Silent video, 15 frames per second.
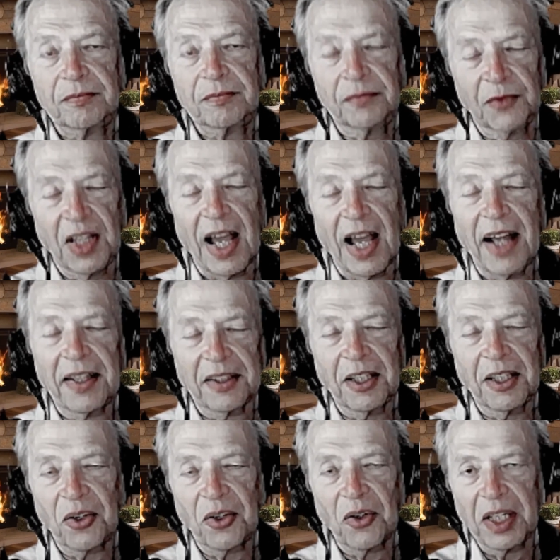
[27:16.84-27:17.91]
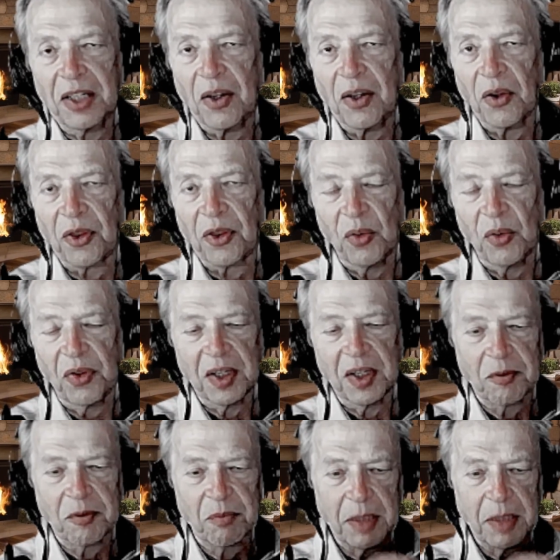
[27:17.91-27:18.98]
Not literally, don't throw things
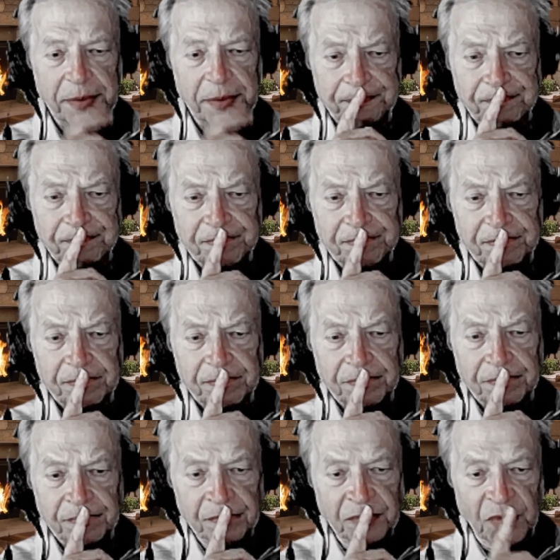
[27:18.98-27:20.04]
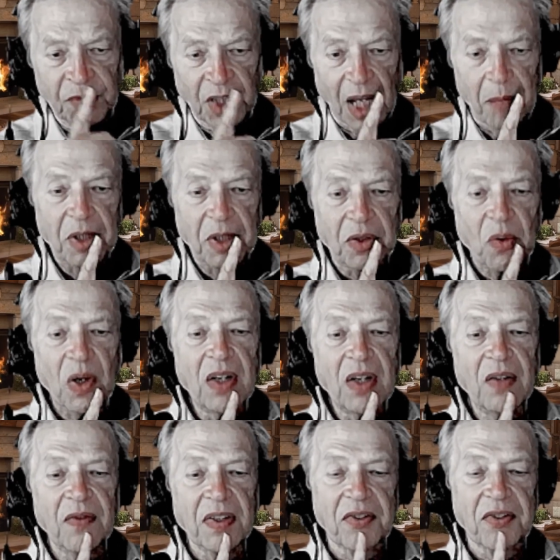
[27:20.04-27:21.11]
at people. Number
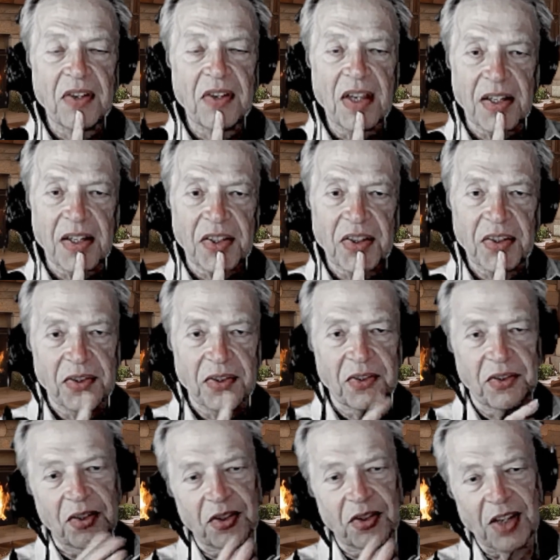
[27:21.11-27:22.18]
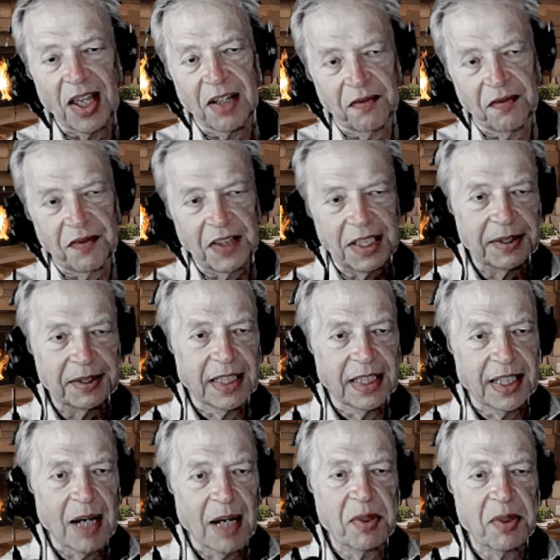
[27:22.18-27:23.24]
12 is this. This is just kind of
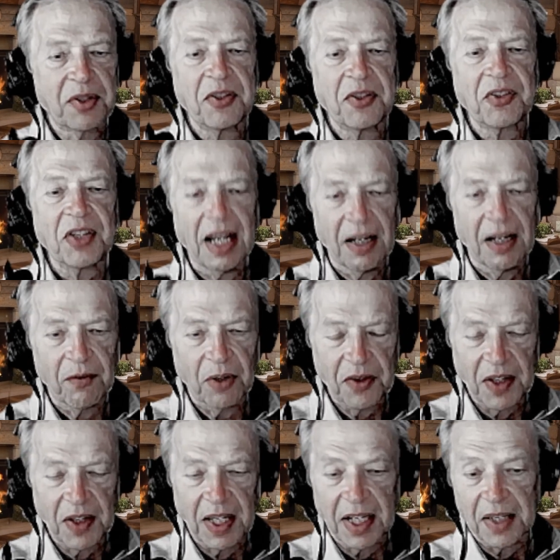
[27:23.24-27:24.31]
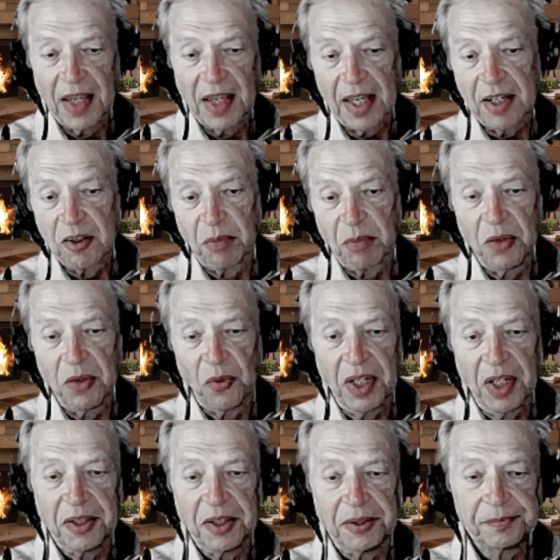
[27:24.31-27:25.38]
encompasses everything, and that is be
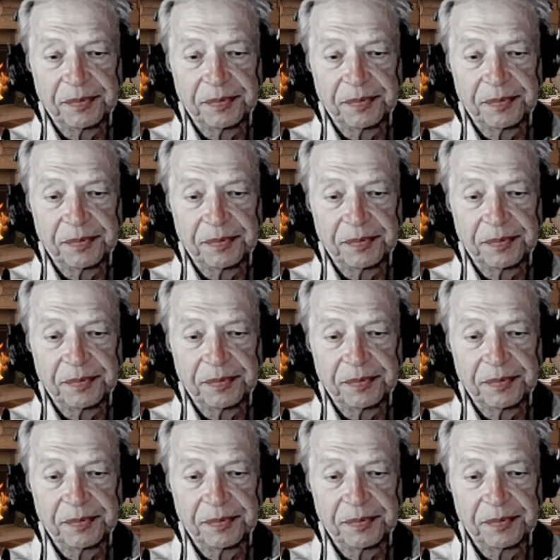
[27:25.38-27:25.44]
real.